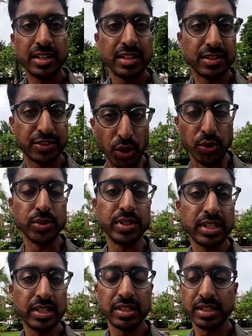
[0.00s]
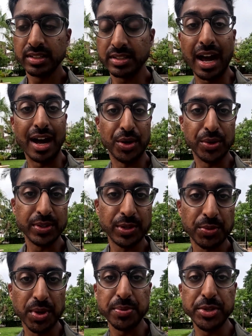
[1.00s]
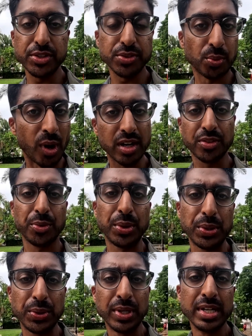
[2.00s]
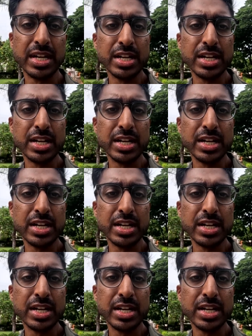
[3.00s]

Stone Town where we just walked through,